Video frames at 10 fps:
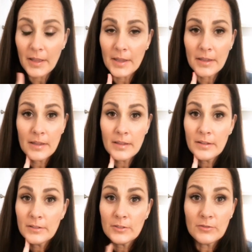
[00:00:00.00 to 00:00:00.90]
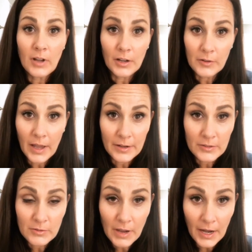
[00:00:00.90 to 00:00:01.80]
I do not know how to
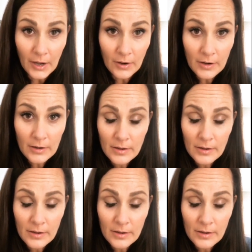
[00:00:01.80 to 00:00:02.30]
do hair.